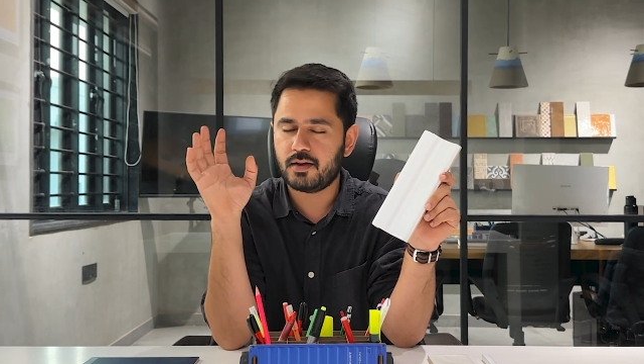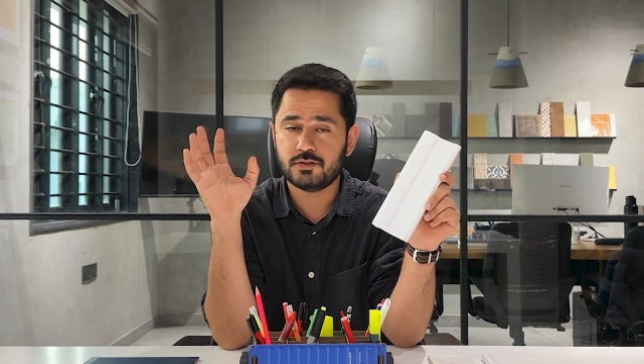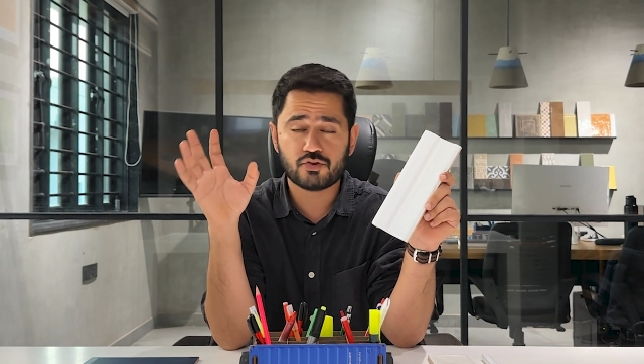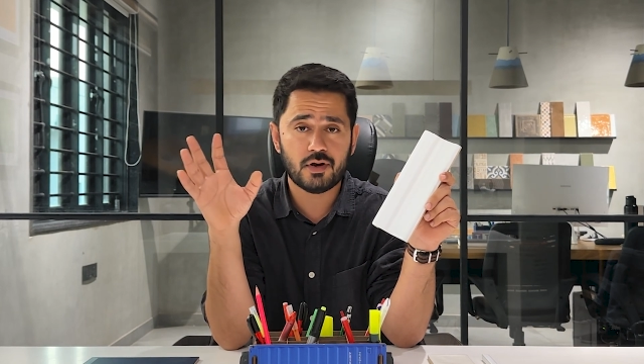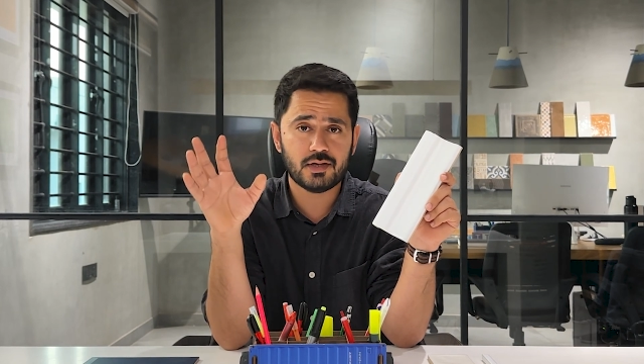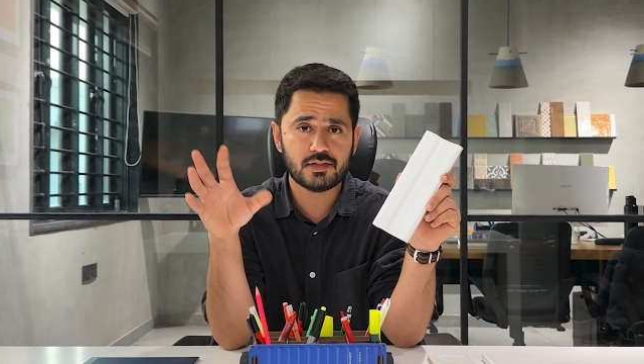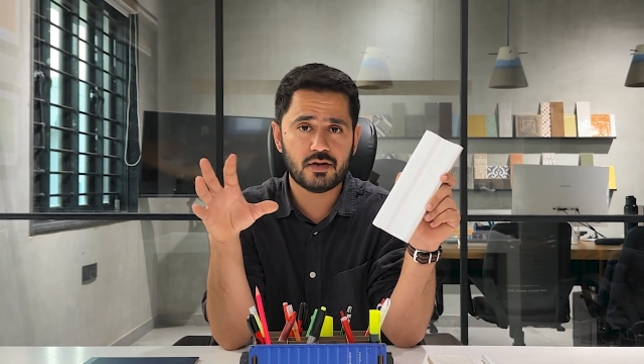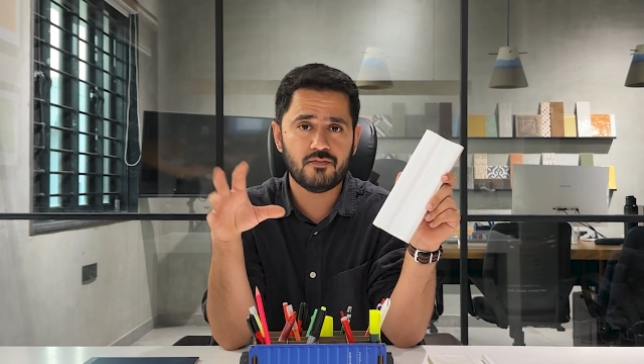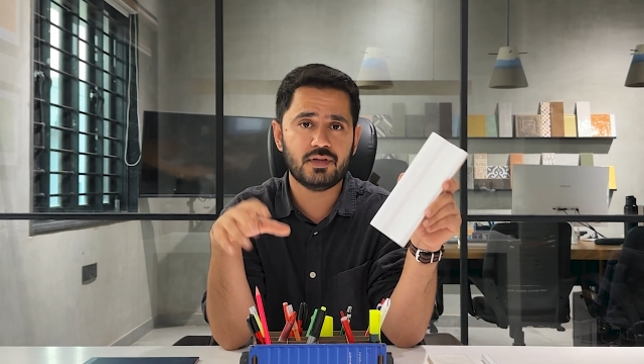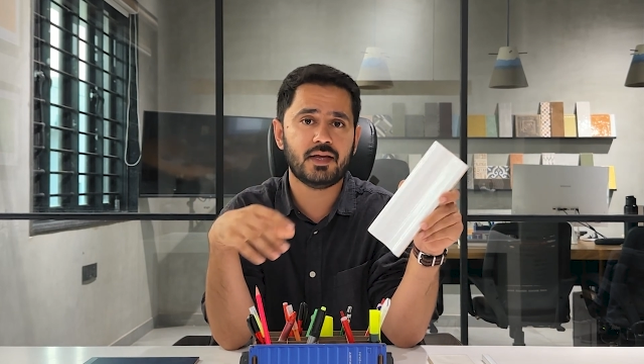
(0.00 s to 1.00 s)

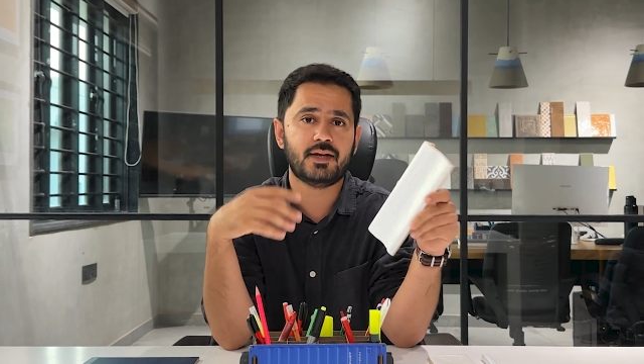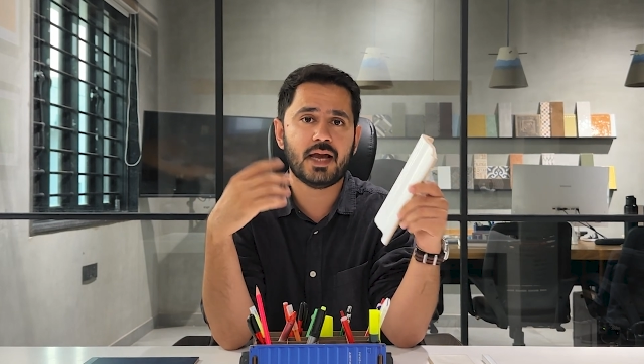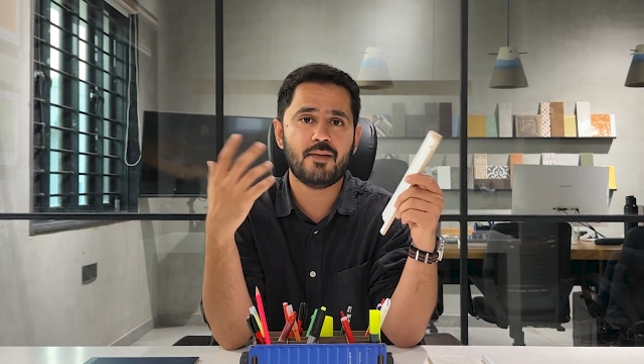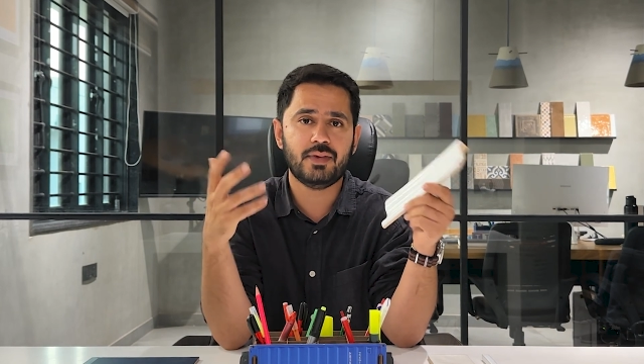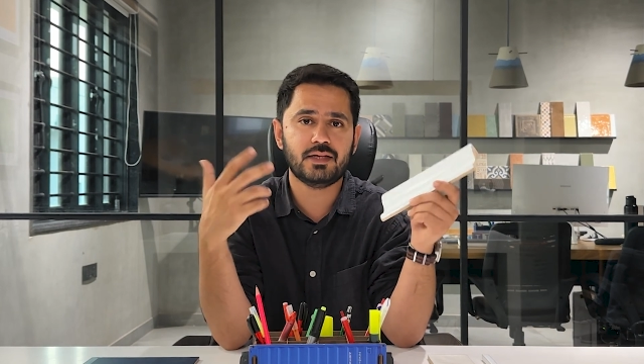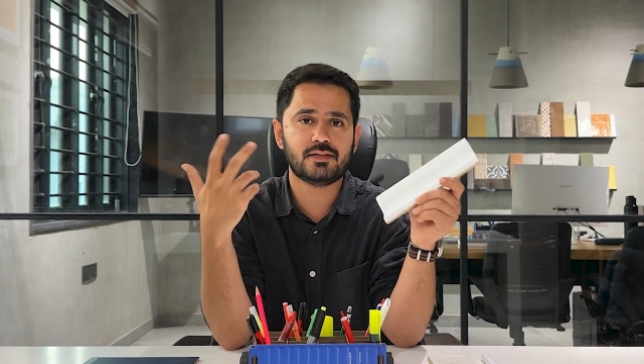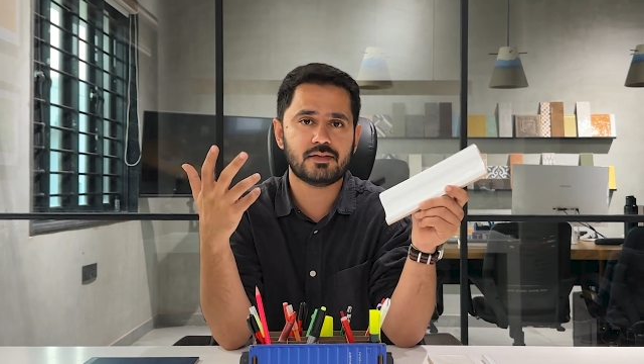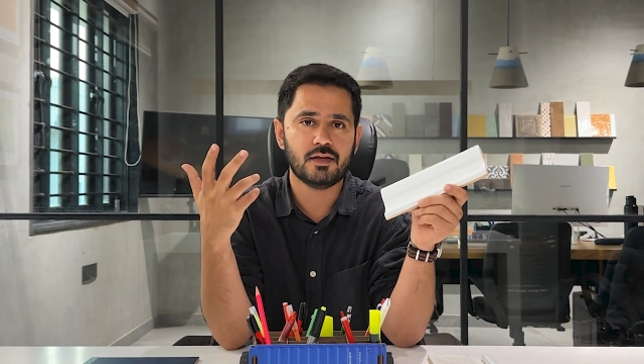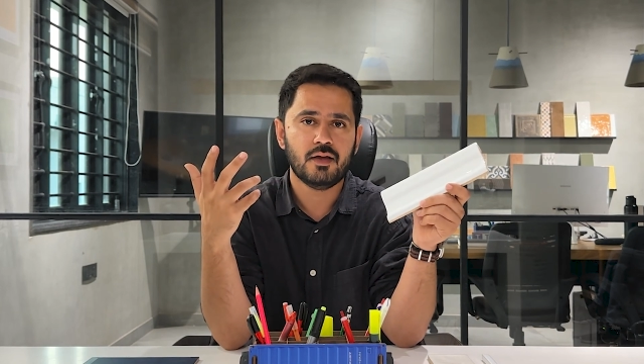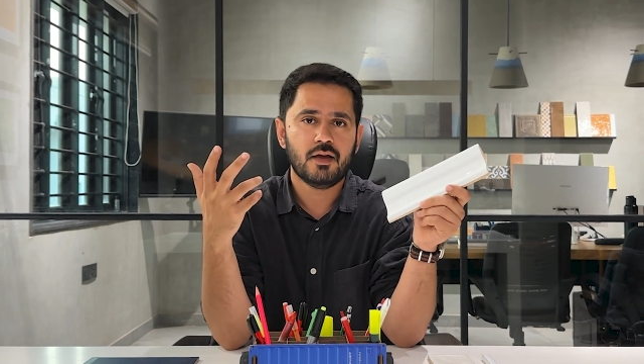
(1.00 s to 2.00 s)
installation with a
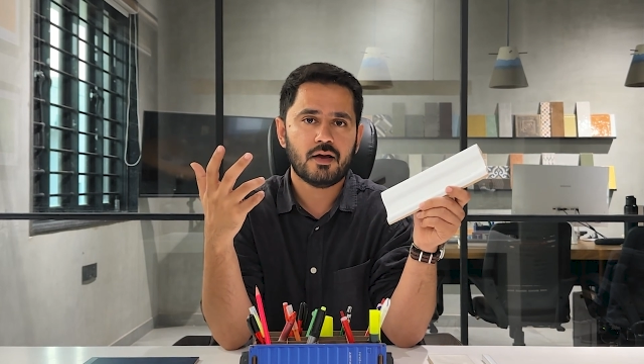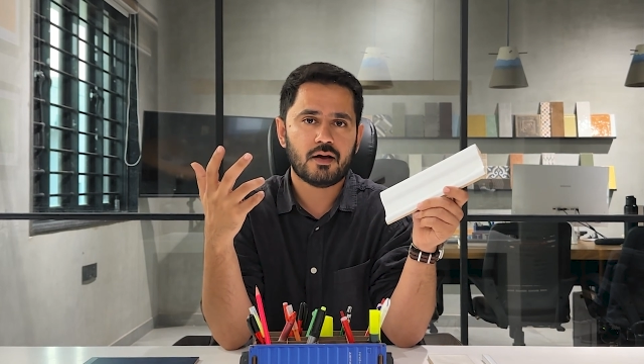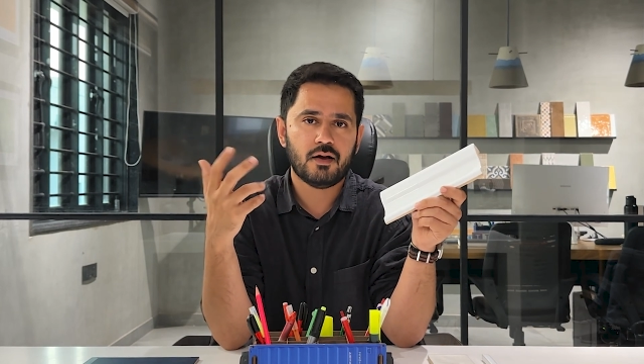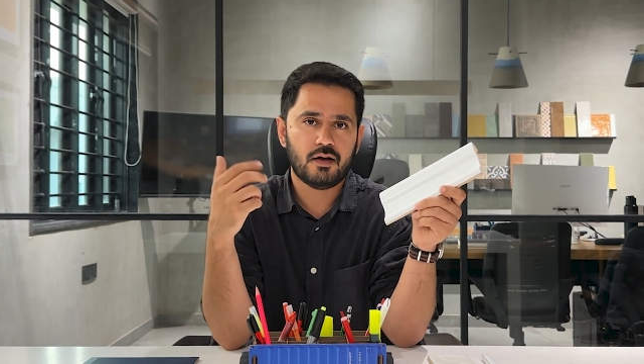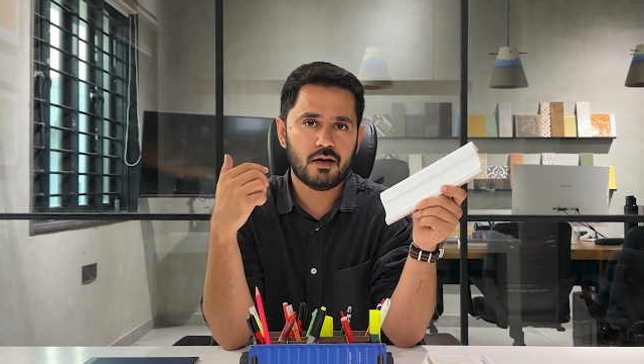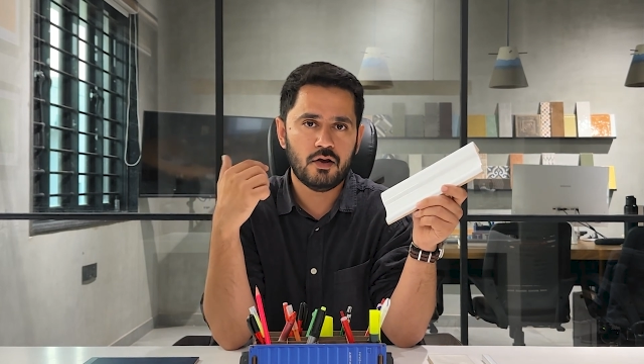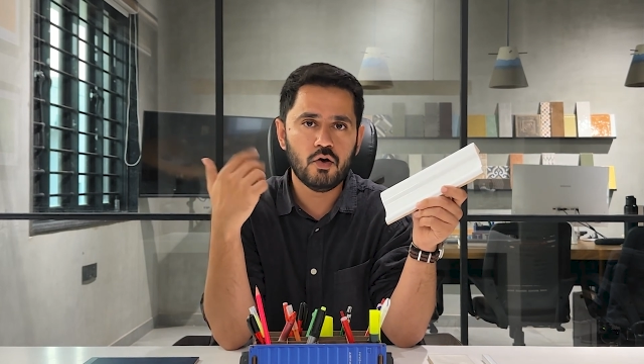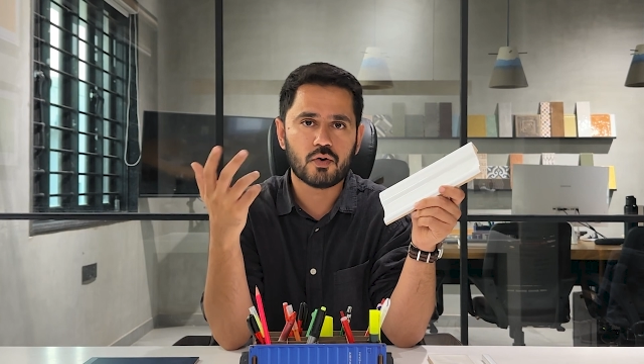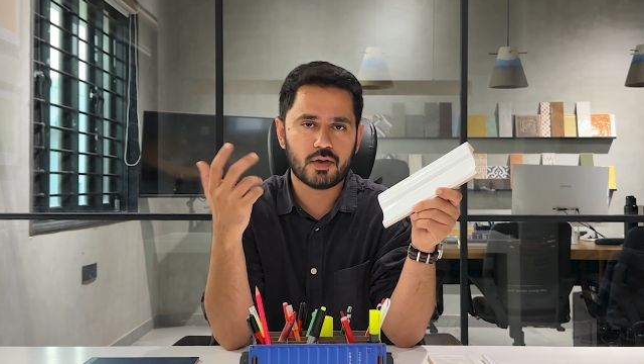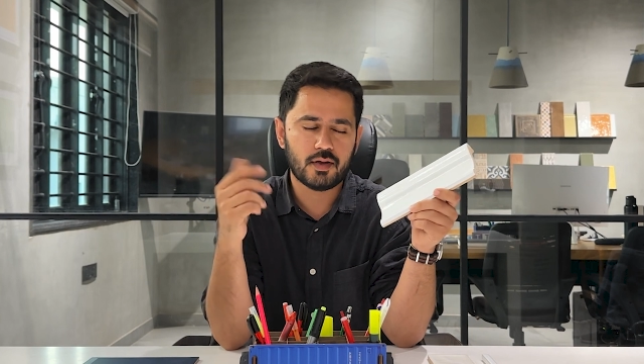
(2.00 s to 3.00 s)
timeless
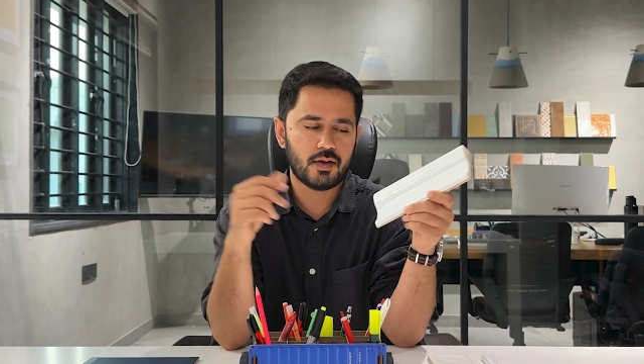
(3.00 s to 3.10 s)
look.